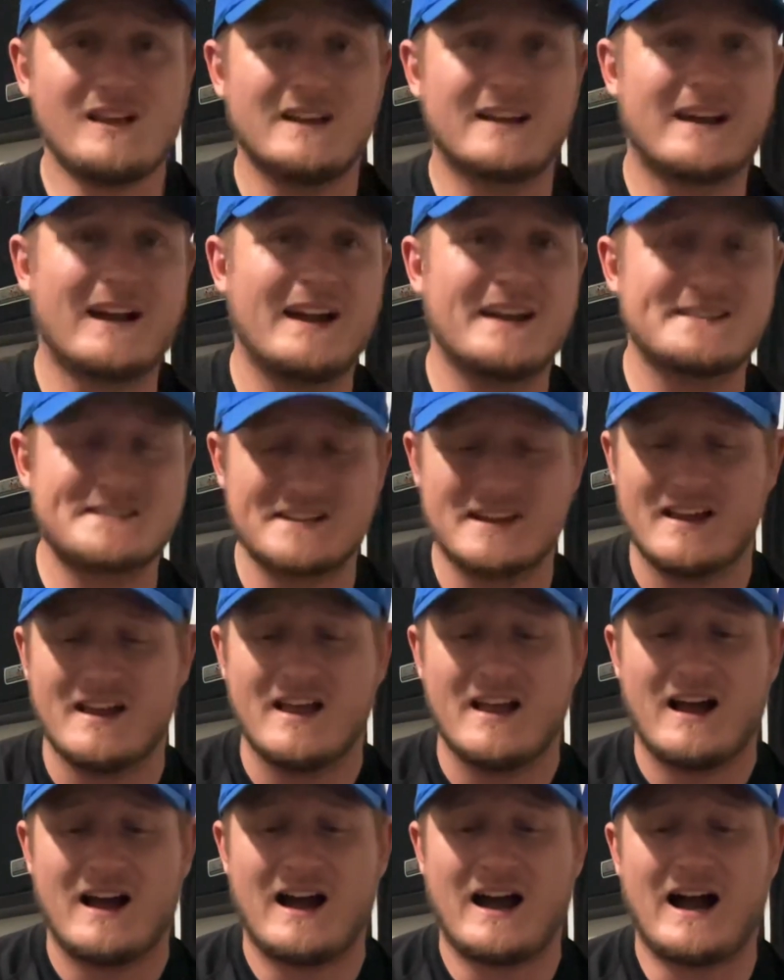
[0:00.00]
Guys,
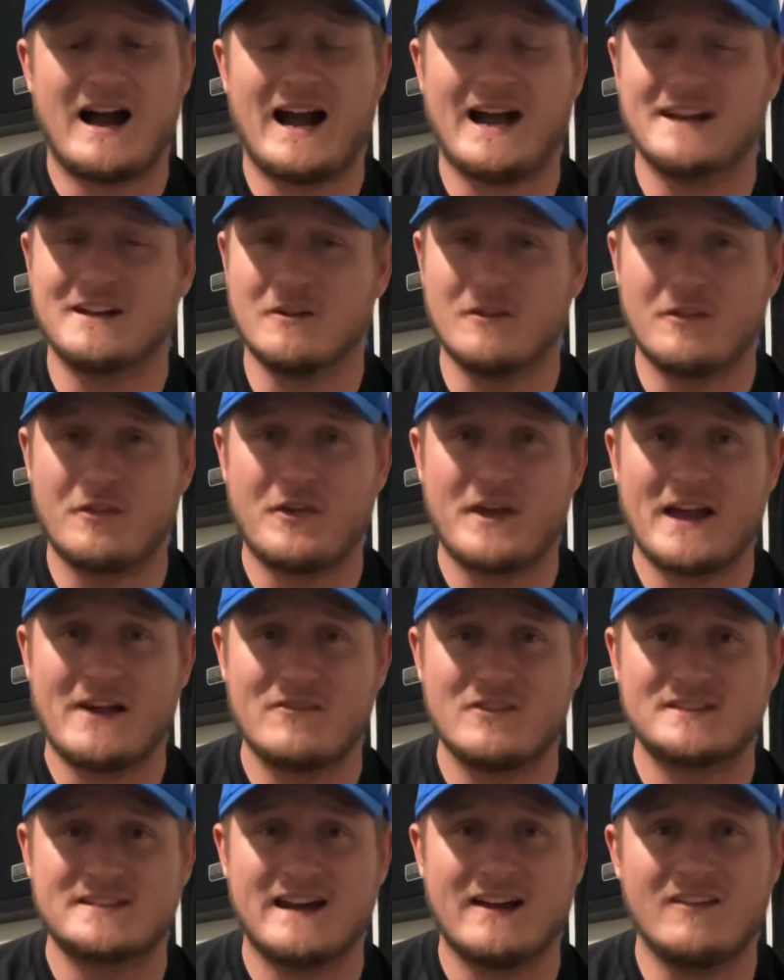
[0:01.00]
I know that they have
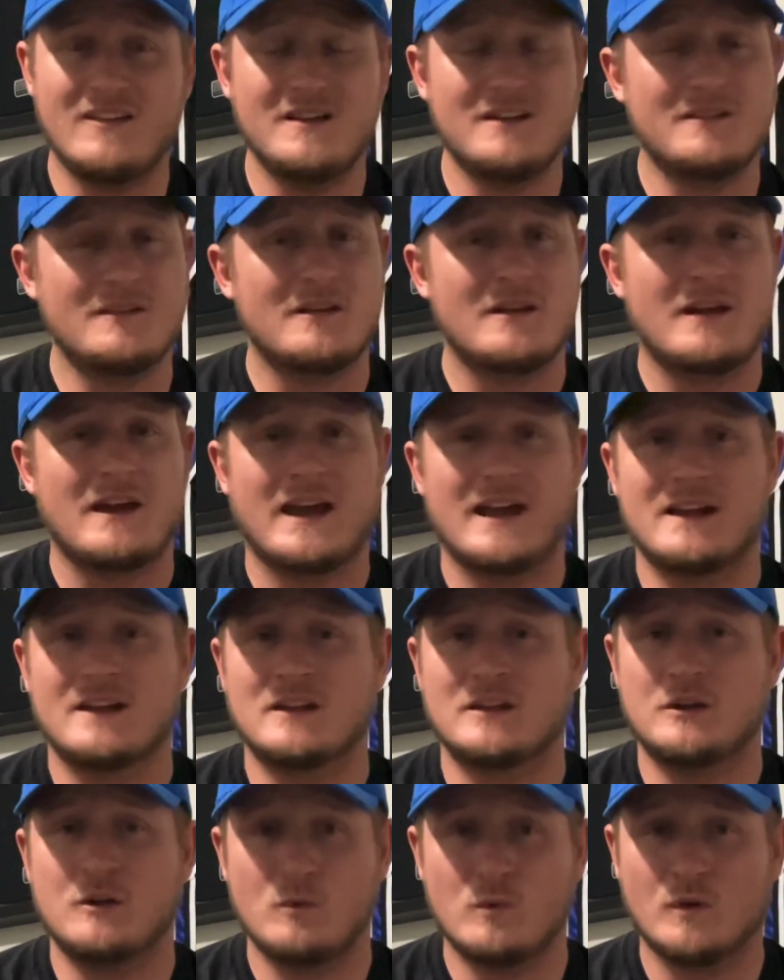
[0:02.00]
the talent, and
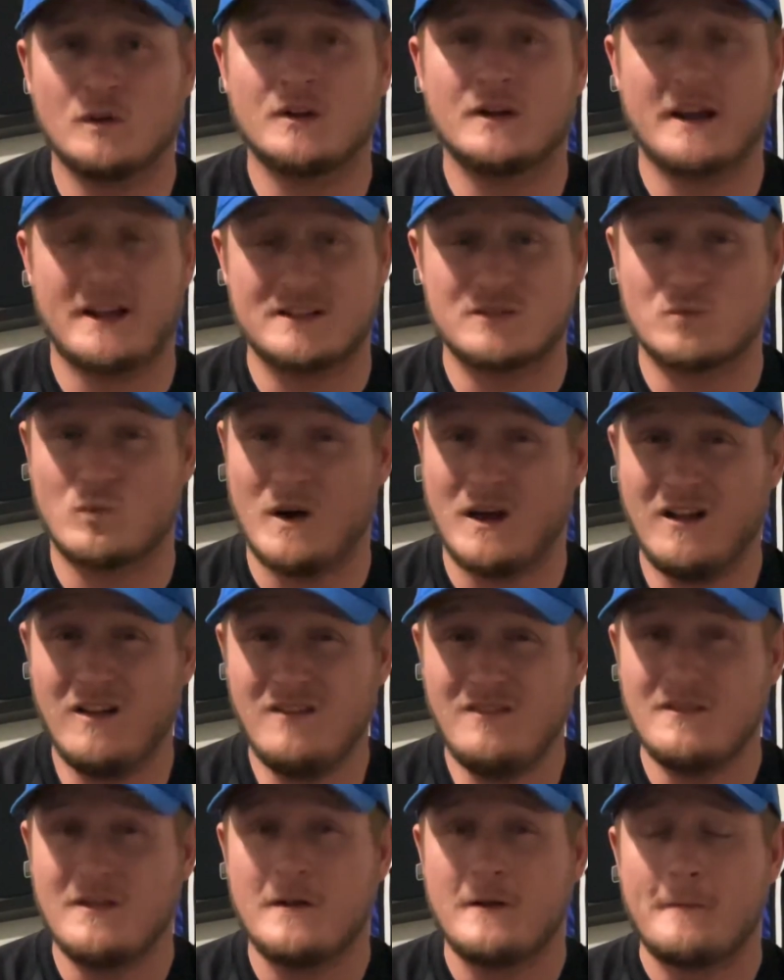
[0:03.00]
you will as
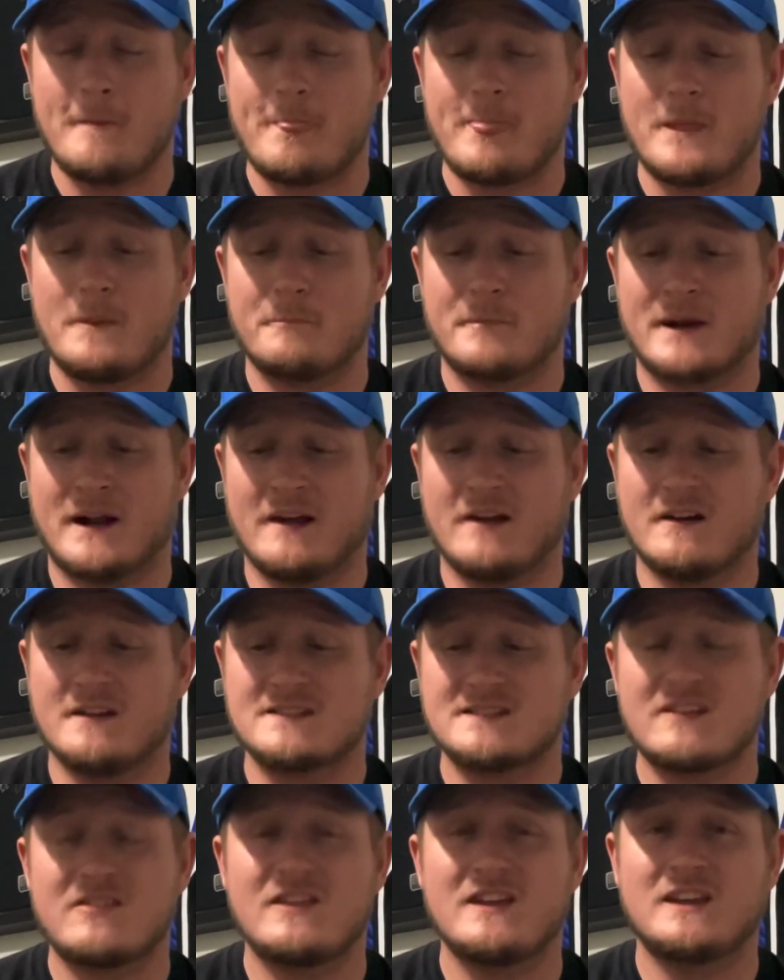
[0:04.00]
well, but I
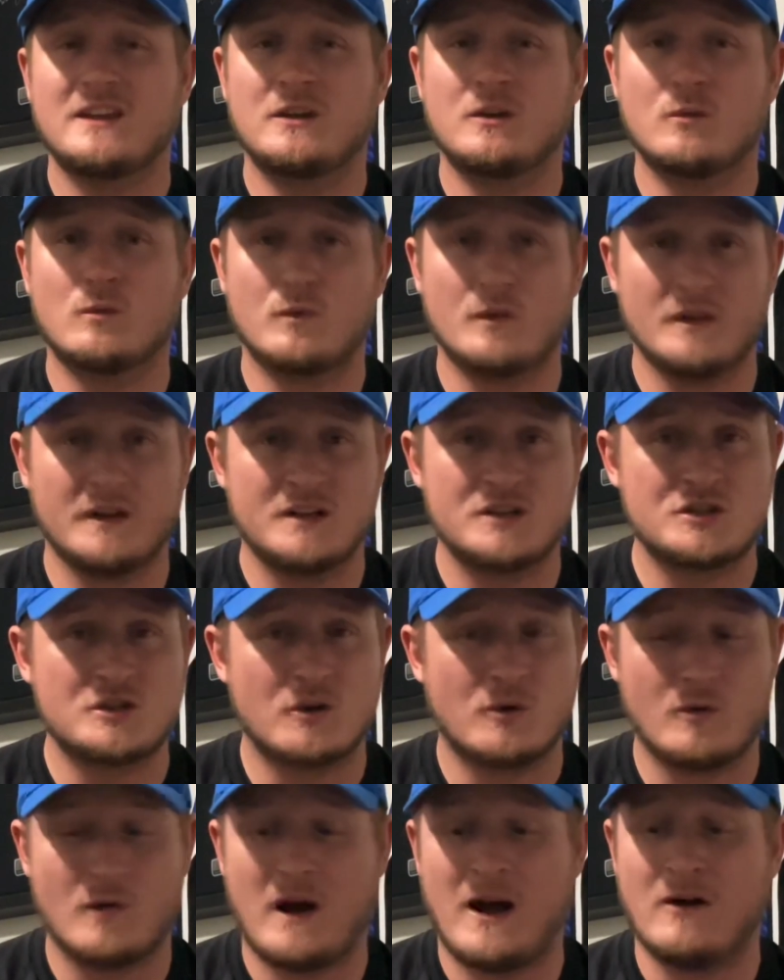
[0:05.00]
honestly think you really
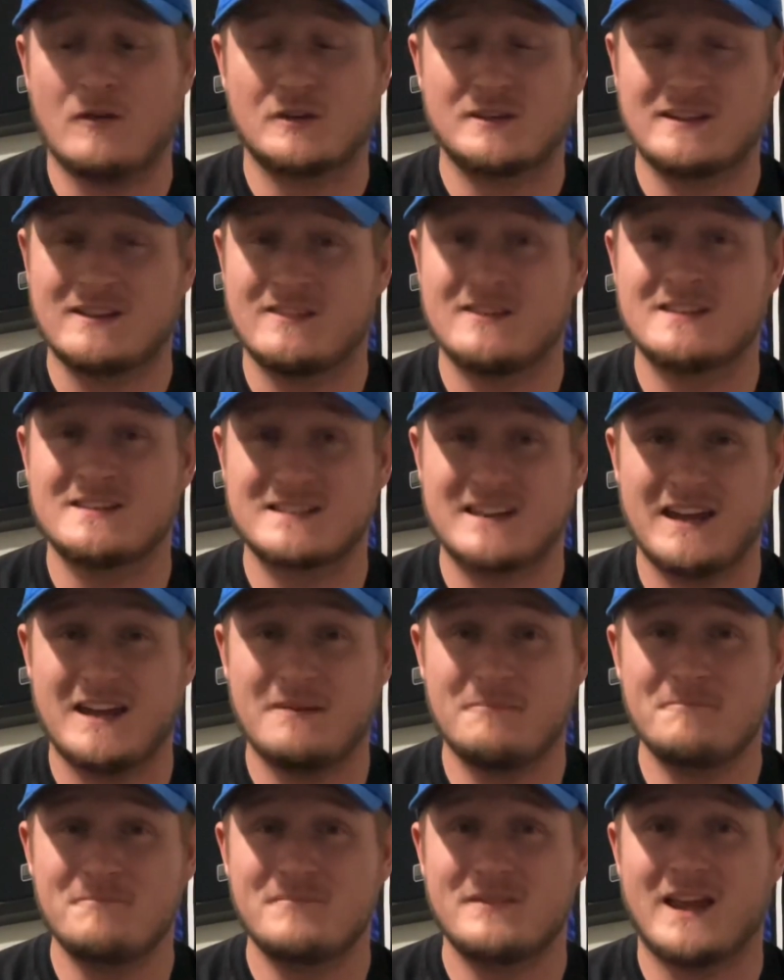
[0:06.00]
show out to this
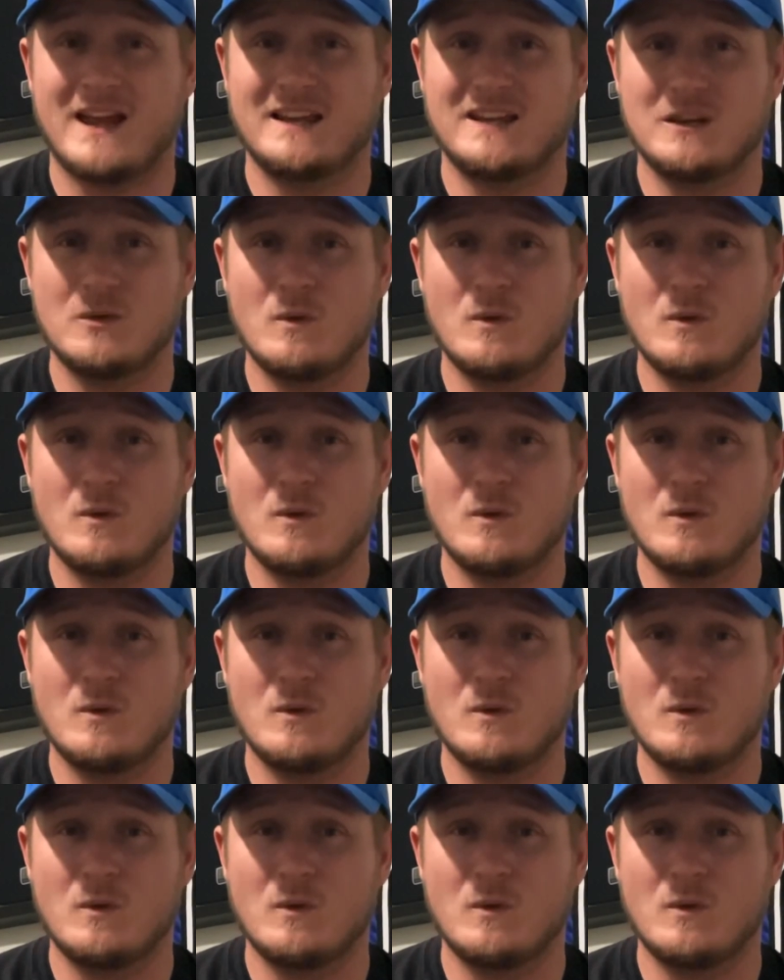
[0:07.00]
game, and you